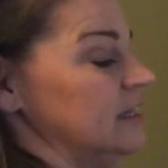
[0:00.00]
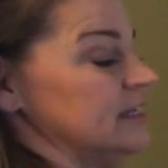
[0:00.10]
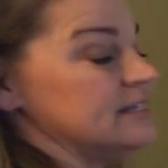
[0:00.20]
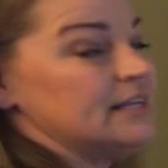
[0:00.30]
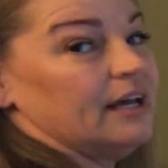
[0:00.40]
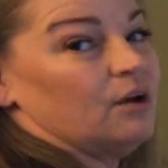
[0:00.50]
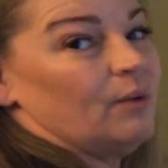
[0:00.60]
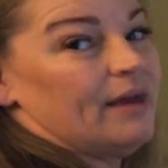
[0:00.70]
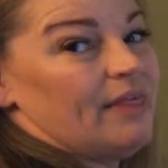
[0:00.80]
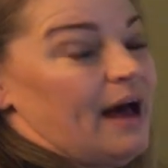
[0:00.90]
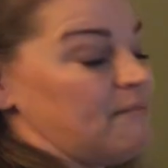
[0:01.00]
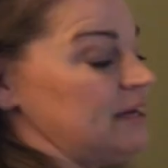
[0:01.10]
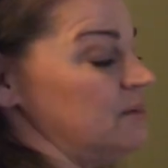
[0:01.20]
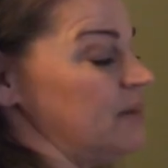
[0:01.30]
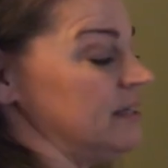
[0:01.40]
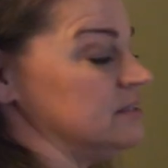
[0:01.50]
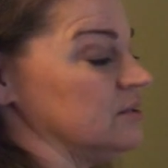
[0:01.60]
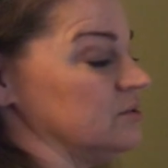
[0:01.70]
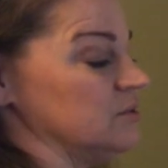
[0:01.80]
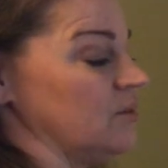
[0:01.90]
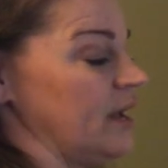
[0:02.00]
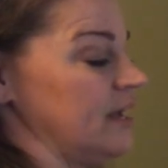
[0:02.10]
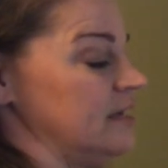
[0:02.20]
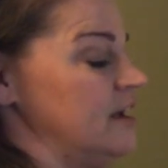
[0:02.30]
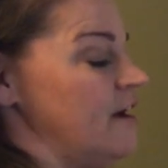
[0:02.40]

Let's take away that many pencils, okay?